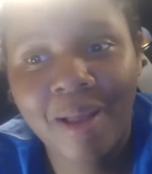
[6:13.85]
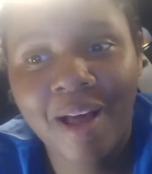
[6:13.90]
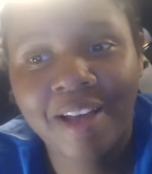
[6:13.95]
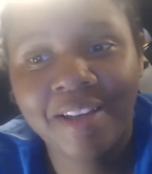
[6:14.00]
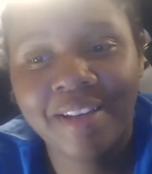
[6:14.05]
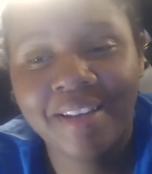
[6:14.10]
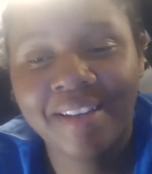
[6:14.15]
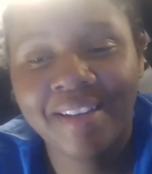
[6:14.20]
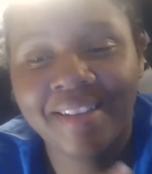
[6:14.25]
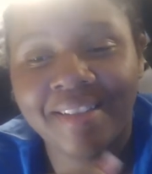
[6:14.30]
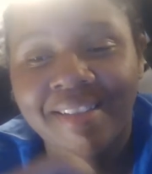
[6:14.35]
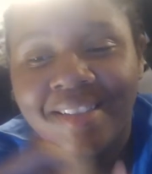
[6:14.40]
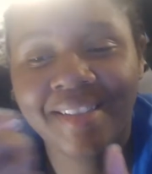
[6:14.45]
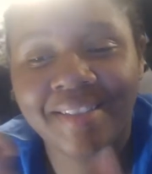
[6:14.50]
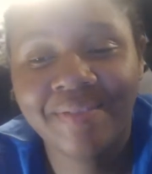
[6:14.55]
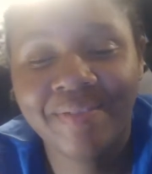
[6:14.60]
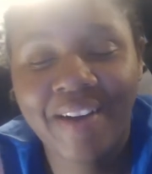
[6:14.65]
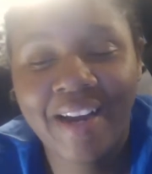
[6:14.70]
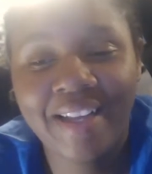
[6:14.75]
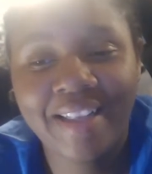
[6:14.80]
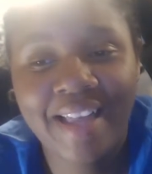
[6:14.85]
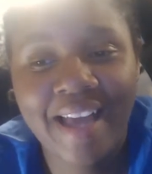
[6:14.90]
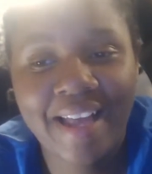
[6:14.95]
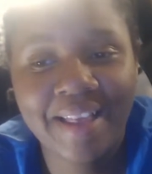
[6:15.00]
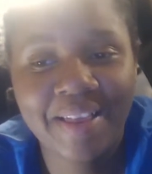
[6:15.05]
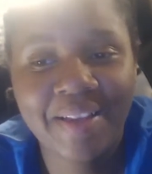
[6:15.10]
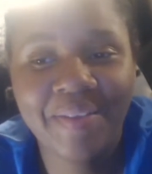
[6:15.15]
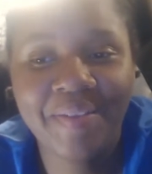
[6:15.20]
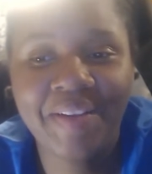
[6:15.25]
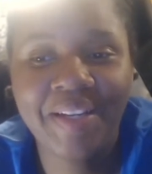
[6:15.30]
You can find that in
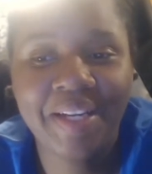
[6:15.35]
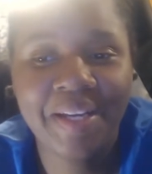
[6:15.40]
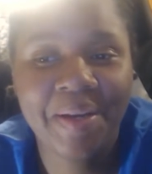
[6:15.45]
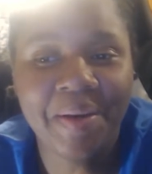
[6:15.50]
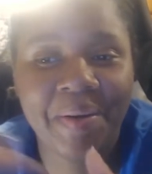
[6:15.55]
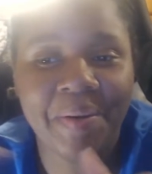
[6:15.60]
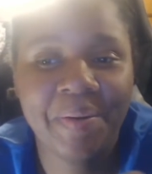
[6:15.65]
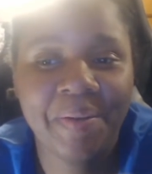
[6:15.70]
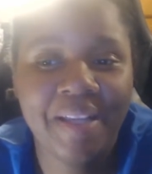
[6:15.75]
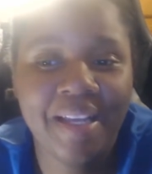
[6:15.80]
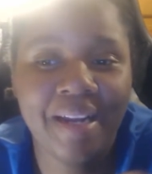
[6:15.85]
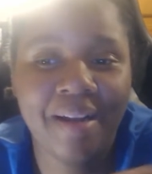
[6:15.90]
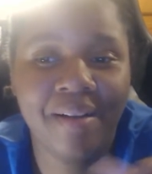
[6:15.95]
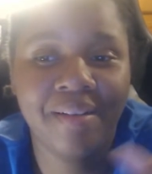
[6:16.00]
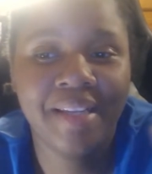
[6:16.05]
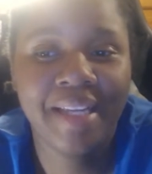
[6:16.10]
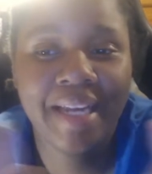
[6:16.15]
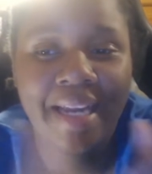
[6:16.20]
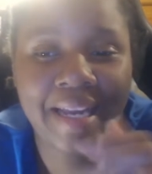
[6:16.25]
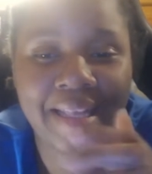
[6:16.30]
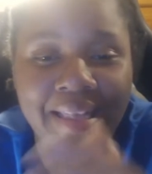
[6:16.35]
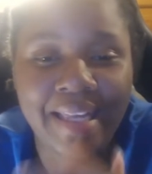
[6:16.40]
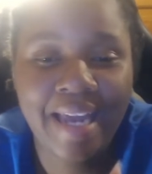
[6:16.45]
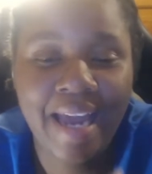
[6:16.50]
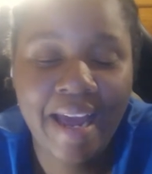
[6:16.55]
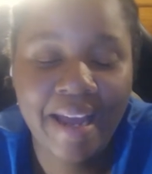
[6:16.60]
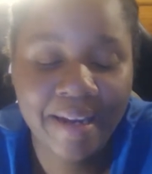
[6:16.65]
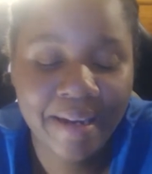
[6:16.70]
the video that I'll link at the end.